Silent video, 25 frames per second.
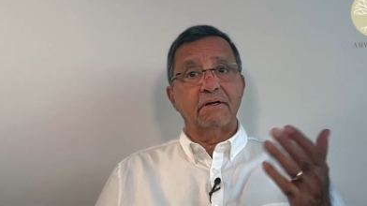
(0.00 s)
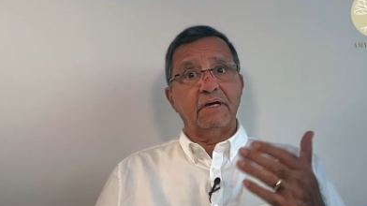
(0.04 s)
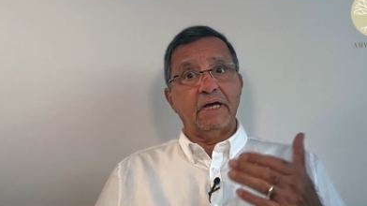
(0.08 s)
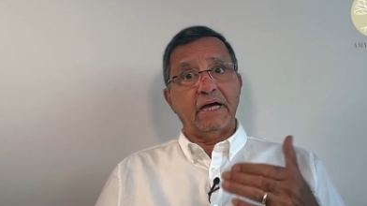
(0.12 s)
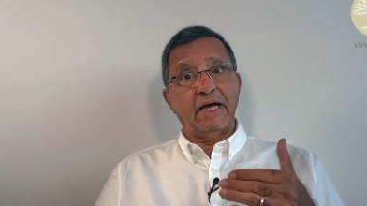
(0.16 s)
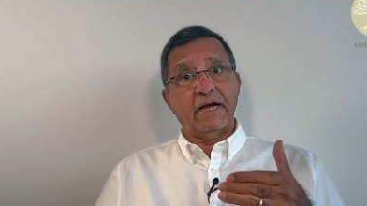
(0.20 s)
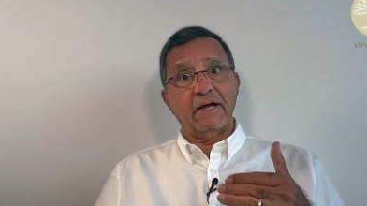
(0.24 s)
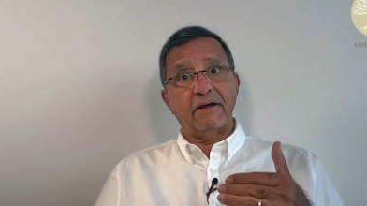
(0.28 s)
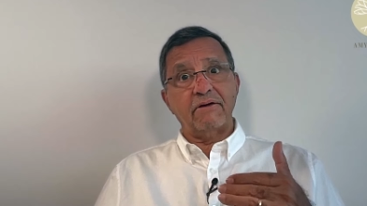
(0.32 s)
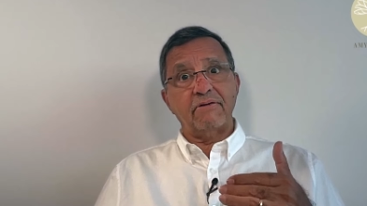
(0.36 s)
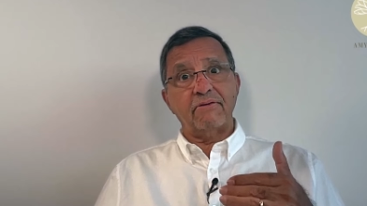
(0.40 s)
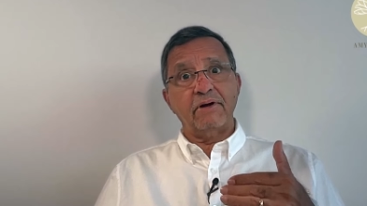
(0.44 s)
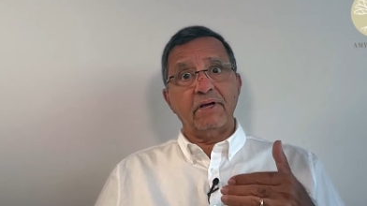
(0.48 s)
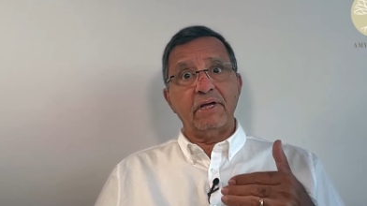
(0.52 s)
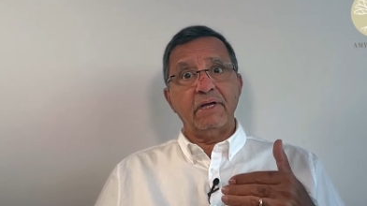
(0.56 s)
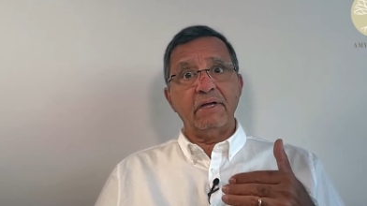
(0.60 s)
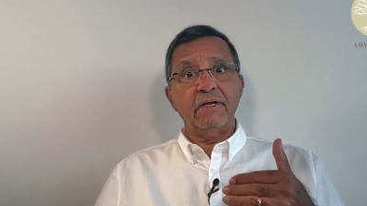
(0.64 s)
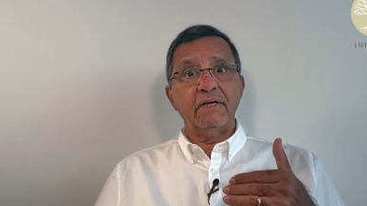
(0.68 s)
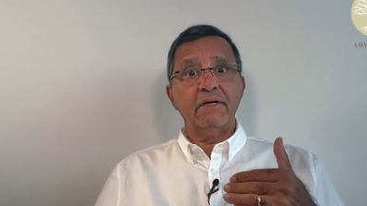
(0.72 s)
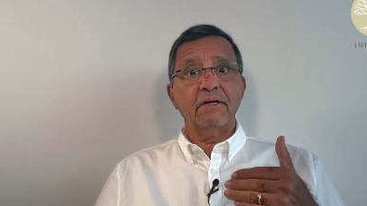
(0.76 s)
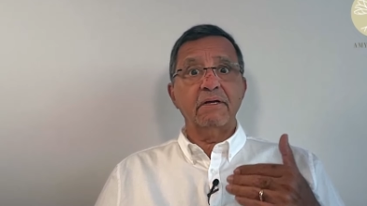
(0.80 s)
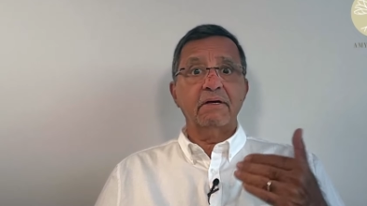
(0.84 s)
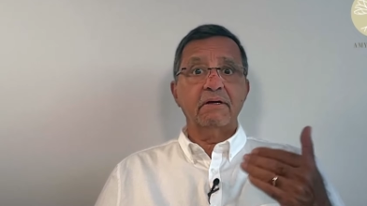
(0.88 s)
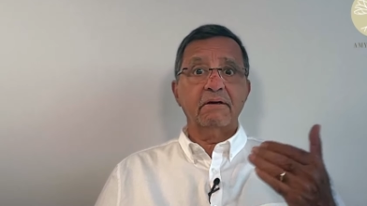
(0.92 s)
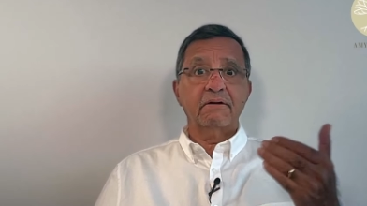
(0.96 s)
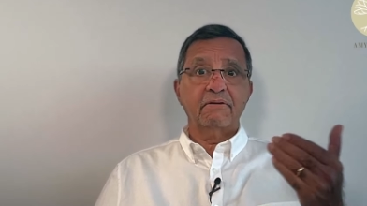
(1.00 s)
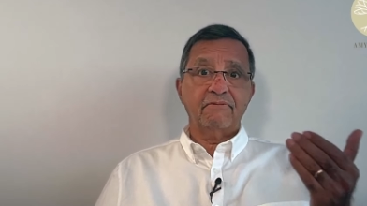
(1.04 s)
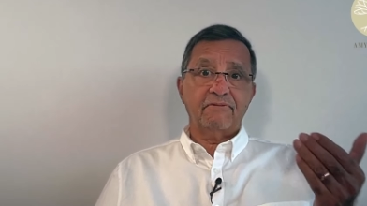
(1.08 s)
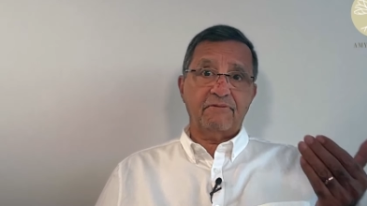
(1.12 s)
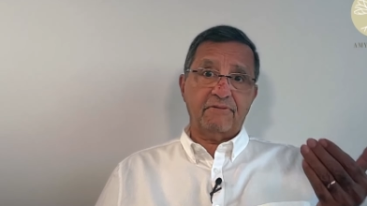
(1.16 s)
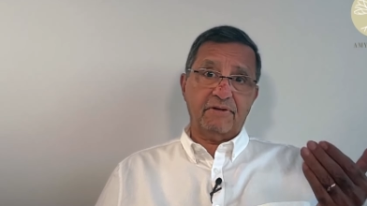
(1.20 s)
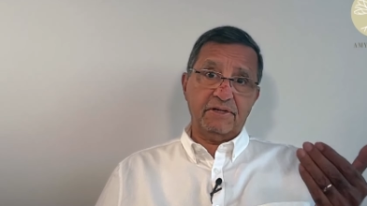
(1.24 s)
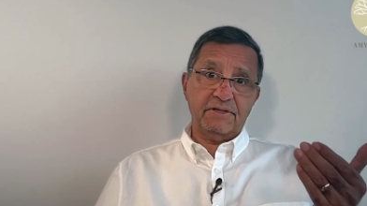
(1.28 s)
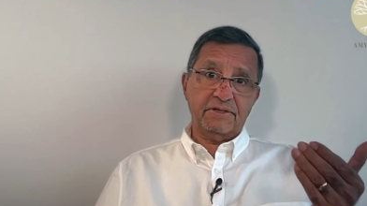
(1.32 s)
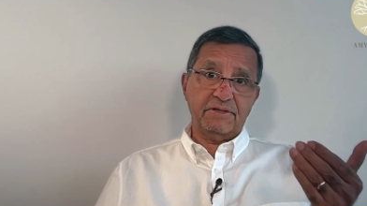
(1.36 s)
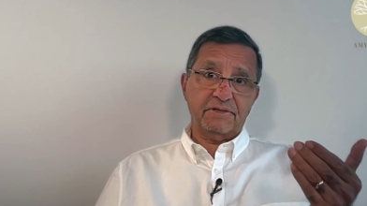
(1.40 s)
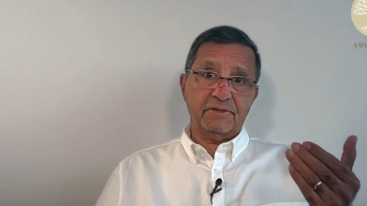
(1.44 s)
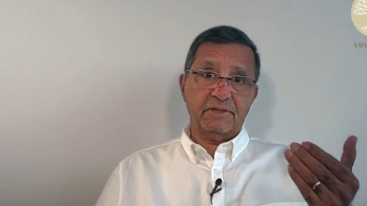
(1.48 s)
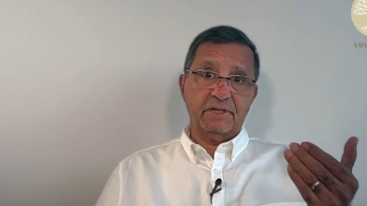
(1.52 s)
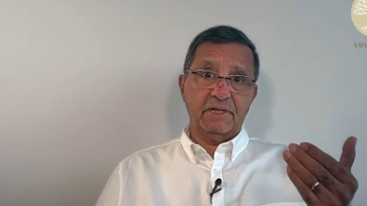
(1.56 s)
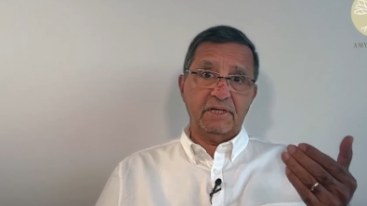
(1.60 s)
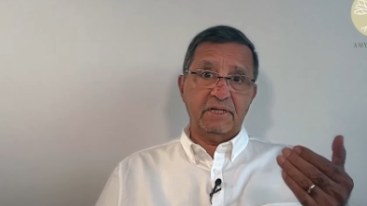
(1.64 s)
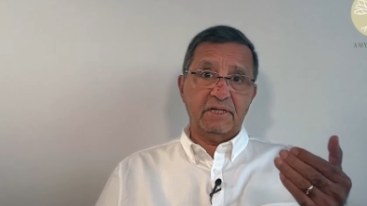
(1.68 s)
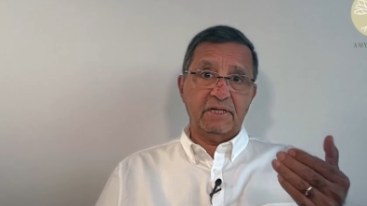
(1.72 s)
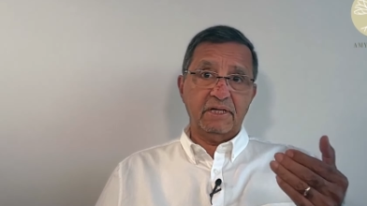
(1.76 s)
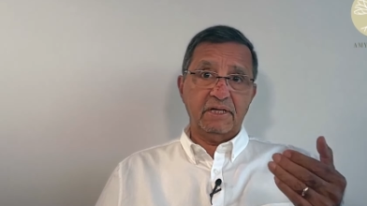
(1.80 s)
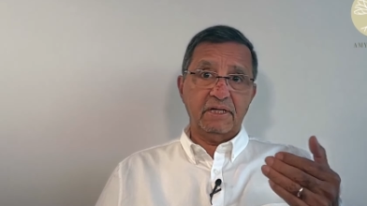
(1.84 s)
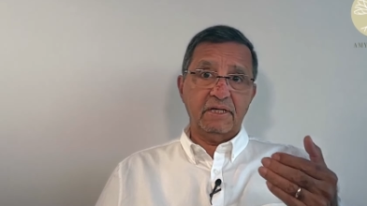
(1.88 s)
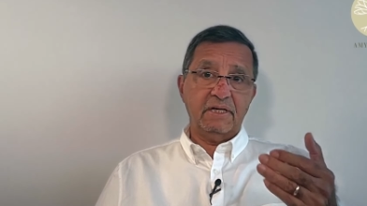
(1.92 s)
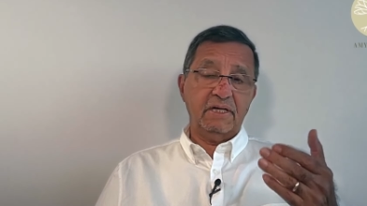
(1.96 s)
angry,
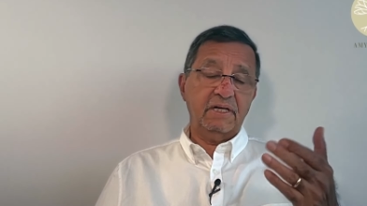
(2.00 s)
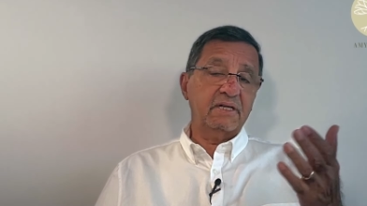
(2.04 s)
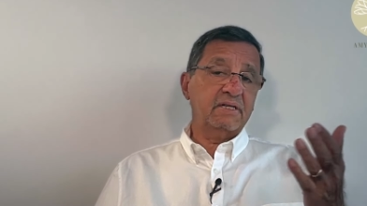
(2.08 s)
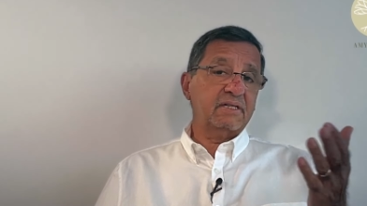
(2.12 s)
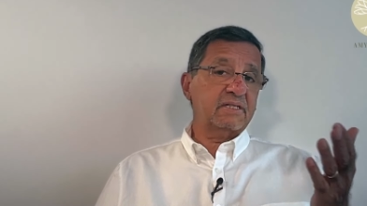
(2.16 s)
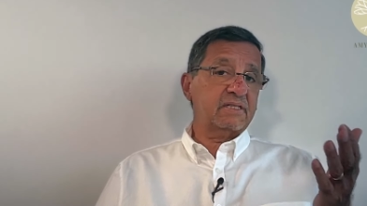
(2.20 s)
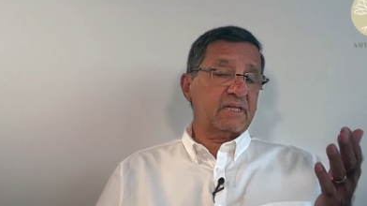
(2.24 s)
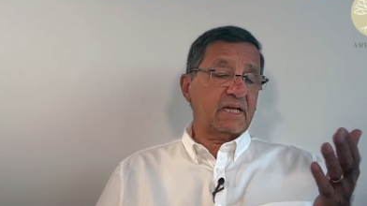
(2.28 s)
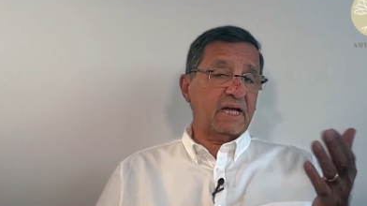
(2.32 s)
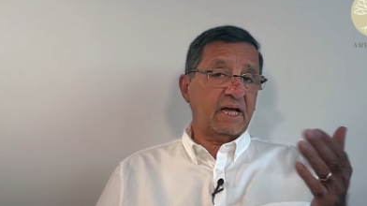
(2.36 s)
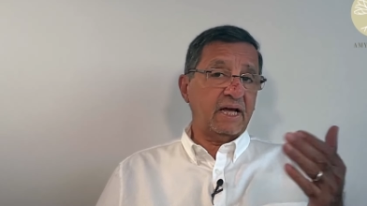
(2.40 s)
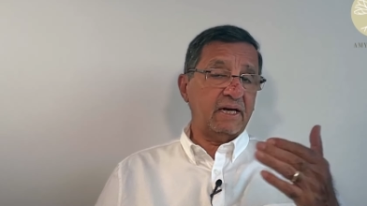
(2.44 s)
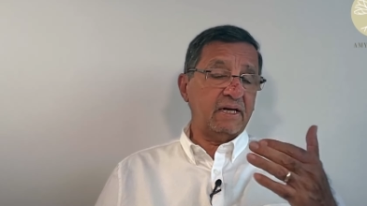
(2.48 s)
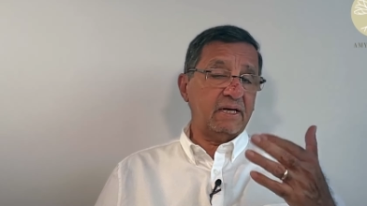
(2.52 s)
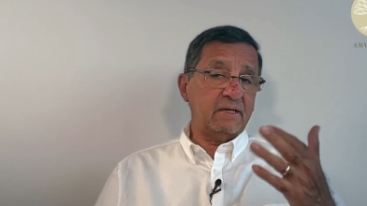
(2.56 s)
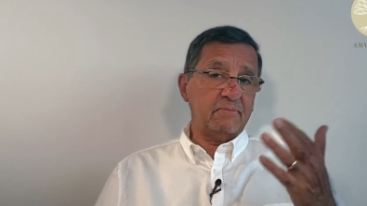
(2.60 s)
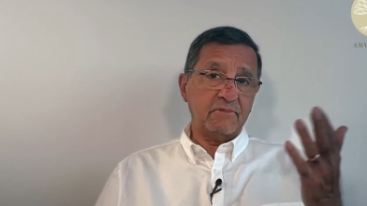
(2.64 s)
frustrated and sad,